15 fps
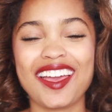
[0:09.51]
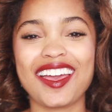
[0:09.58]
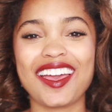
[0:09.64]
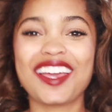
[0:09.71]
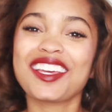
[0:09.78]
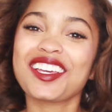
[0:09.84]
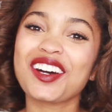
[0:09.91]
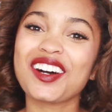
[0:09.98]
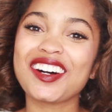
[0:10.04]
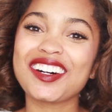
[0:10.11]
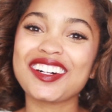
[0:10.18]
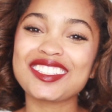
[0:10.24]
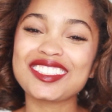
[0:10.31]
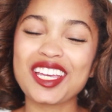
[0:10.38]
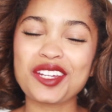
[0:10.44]
Hey
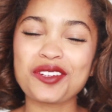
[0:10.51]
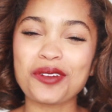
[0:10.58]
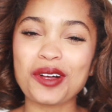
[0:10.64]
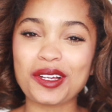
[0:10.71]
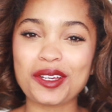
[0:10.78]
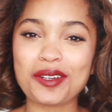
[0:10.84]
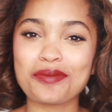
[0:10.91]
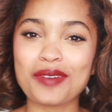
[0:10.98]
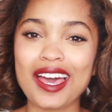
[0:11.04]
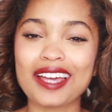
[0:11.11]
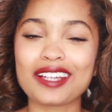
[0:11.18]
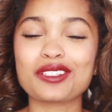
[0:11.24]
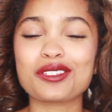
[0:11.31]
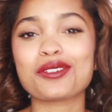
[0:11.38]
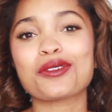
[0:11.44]
y'all, and welcome
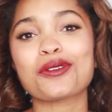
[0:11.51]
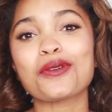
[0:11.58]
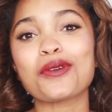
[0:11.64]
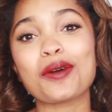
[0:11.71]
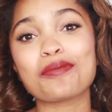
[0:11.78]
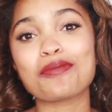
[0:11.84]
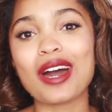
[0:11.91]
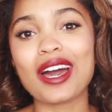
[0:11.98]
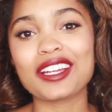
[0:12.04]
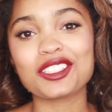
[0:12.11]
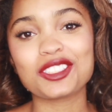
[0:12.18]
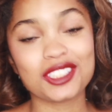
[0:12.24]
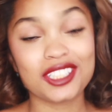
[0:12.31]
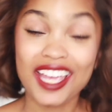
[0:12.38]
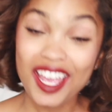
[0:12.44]
back to
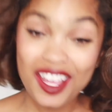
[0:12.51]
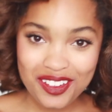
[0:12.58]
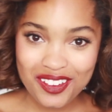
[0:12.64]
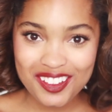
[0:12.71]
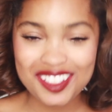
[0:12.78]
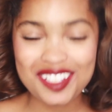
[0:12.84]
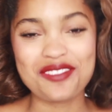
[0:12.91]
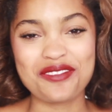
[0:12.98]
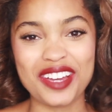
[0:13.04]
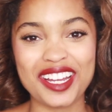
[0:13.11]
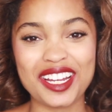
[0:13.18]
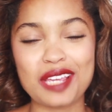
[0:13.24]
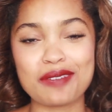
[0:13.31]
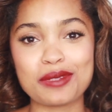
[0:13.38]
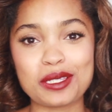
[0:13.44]
my channel.
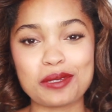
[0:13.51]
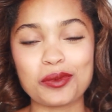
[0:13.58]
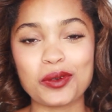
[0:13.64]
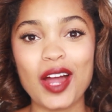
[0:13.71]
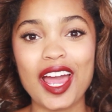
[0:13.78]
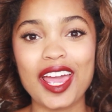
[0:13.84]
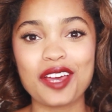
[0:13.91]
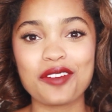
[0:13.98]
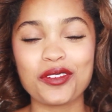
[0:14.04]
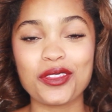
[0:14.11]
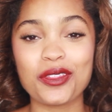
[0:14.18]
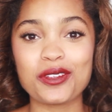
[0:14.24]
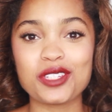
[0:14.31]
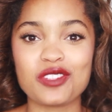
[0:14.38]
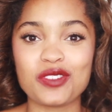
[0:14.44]
My name is Mariah,
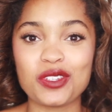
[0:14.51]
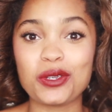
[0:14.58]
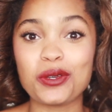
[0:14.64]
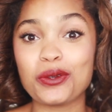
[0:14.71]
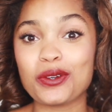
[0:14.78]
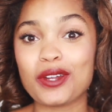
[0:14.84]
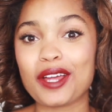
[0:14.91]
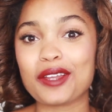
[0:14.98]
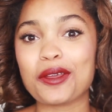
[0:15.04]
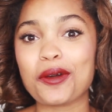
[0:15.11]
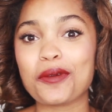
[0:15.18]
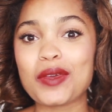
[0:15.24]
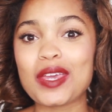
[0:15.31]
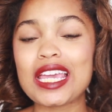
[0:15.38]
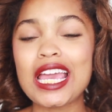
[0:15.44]
for those of you who do not
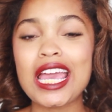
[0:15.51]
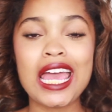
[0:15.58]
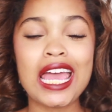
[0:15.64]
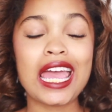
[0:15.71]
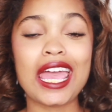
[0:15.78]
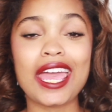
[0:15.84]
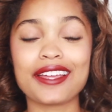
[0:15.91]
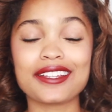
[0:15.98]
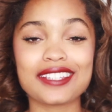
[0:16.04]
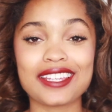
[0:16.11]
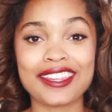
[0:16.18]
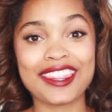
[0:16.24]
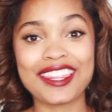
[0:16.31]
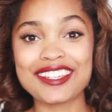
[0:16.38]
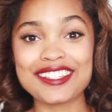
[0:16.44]
know me,
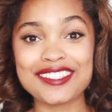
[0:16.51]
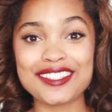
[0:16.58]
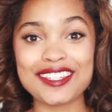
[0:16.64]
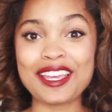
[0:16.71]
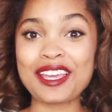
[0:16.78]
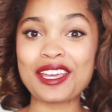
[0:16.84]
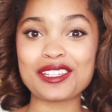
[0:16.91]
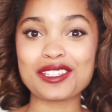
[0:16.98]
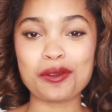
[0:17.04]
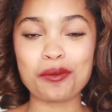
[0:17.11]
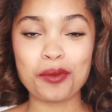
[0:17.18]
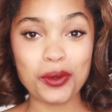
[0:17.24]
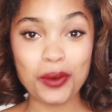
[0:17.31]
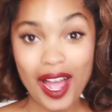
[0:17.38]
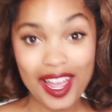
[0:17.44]
and this is
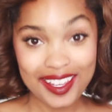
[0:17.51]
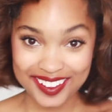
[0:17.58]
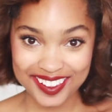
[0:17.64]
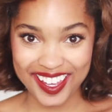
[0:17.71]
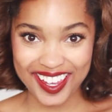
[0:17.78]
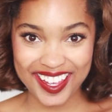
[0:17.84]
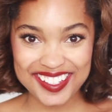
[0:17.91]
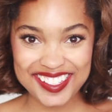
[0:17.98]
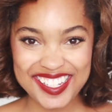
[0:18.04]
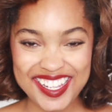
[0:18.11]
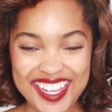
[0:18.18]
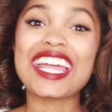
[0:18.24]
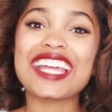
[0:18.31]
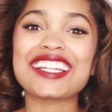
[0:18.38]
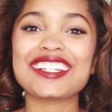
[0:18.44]
Mariah Land.
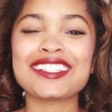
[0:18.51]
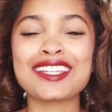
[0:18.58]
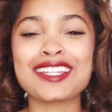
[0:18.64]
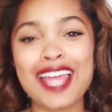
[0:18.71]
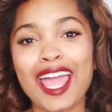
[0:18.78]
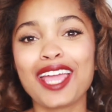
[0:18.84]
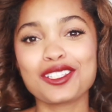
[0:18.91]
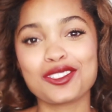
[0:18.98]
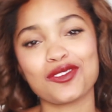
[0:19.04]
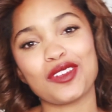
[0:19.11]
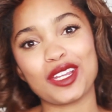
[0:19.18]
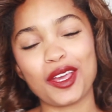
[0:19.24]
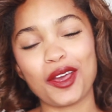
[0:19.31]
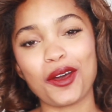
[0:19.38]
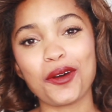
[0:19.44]
In today's
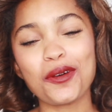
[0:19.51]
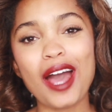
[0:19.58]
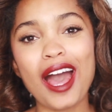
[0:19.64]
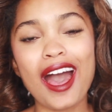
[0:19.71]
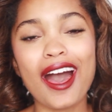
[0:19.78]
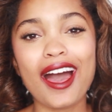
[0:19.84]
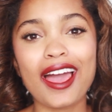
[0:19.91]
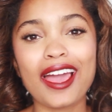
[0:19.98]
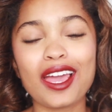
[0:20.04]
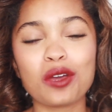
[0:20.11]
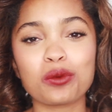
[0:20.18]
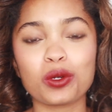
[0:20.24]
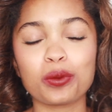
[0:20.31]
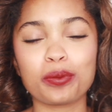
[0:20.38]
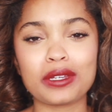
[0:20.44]
video,
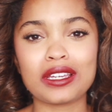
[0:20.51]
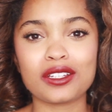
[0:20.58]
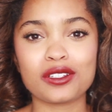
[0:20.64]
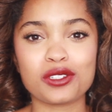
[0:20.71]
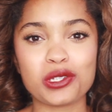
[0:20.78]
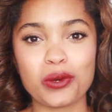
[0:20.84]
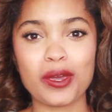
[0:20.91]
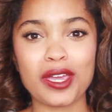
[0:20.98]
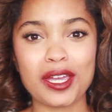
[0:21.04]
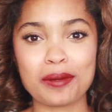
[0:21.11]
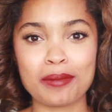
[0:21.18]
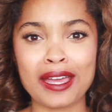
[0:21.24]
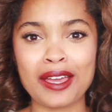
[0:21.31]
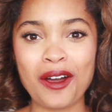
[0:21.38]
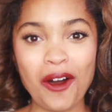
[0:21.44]
I will be doing
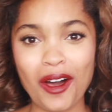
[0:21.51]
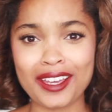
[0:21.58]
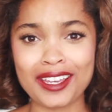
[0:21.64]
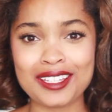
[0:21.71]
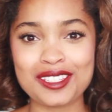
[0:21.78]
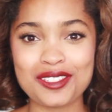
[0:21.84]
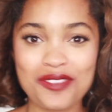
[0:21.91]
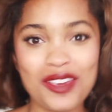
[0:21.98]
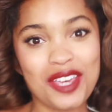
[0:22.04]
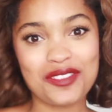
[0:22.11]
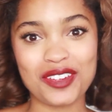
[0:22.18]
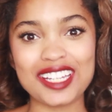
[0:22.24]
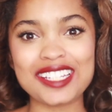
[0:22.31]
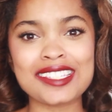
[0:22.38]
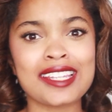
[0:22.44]
my August
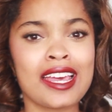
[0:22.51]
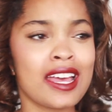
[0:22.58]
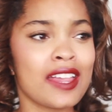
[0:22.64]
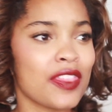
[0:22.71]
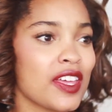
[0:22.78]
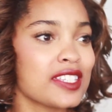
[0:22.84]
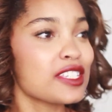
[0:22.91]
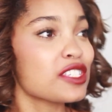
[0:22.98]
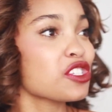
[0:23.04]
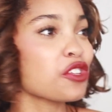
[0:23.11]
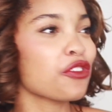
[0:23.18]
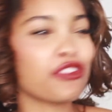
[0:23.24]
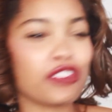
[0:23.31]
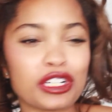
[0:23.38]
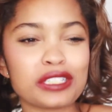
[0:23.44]
favorites. This is
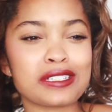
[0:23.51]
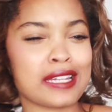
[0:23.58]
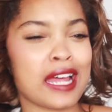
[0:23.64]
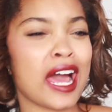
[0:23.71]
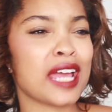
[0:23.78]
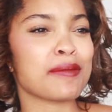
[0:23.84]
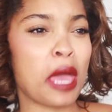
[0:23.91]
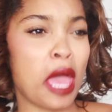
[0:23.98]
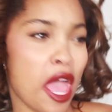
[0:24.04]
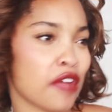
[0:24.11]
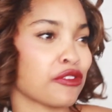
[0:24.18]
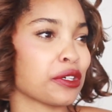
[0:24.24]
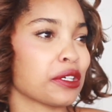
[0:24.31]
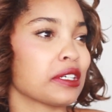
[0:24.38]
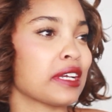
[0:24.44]
the first time
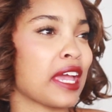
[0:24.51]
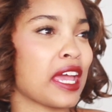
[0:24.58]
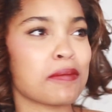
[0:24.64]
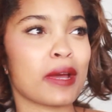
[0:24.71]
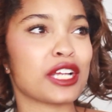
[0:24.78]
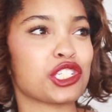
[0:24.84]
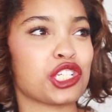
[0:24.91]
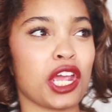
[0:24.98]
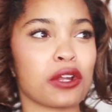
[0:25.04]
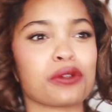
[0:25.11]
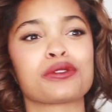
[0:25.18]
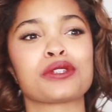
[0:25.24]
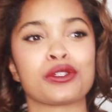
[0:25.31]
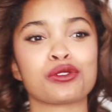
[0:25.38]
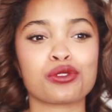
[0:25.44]
ever in my
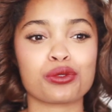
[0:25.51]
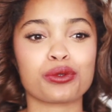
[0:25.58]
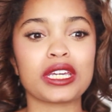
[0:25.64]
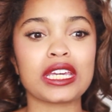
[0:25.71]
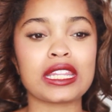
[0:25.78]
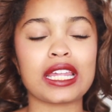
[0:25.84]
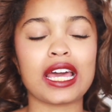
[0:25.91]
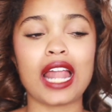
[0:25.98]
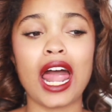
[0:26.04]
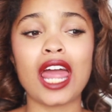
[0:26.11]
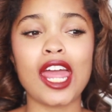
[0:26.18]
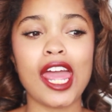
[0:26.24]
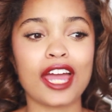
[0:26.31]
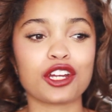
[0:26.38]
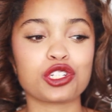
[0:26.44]
channel's history that I
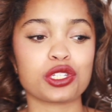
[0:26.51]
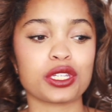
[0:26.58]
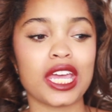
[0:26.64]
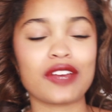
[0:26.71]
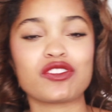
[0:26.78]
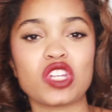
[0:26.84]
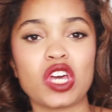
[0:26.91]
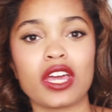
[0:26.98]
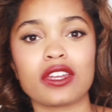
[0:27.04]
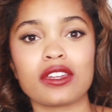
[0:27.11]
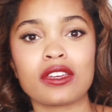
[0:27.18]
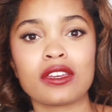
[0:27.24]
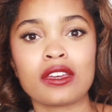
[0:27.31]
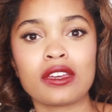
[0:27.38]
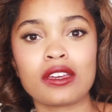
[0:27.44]
actually have
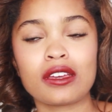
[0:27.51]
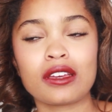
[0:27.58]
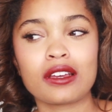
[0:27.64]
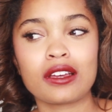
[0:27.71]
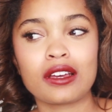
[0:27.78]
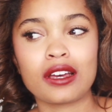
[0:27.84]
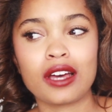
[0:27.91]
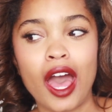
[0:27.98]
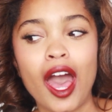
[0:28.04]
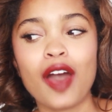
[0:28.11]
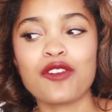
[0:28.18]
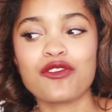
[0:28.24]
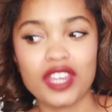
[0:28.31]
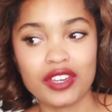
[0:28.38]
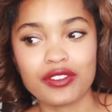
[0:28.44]
done
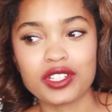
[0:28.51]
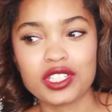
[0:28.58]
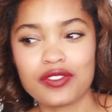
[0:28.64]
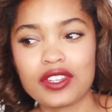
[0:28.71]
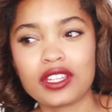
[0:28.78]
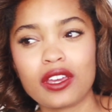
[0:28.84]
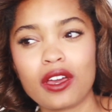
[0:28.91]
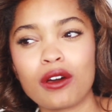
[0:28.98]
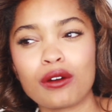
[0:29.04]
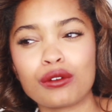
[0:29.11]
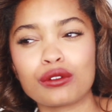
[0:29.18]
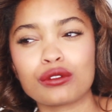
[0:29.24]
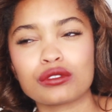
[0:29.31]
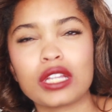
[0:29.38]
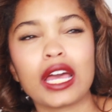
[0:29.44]
a favorites
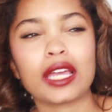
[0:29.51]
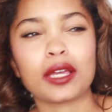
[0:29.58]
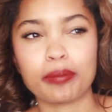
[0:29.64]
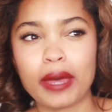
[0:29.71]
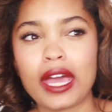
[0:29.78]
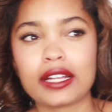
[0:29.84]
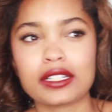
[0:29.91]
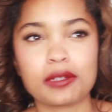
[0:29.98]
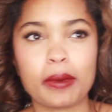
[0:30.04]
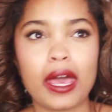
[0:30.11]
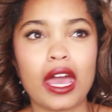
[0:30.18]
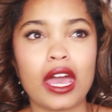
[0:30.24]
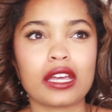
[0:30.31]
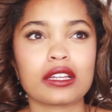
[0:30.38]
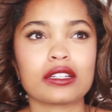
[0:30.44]
video, like back to
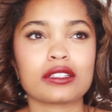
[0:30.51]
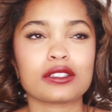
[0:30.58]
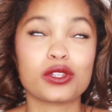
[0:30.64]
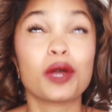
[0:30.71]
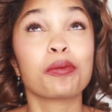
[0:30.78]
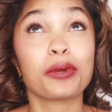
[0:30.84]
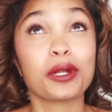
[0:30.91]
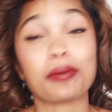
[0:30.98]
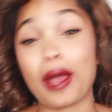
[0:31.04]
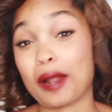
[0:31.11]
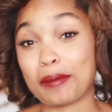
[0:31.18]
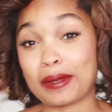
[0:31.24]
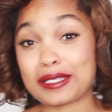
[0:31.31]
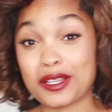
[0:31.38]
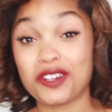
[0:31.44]
back, so I'm pretty
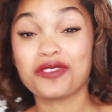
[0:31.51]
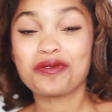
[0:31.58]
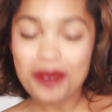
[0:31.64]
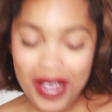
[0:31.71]
proud of myself.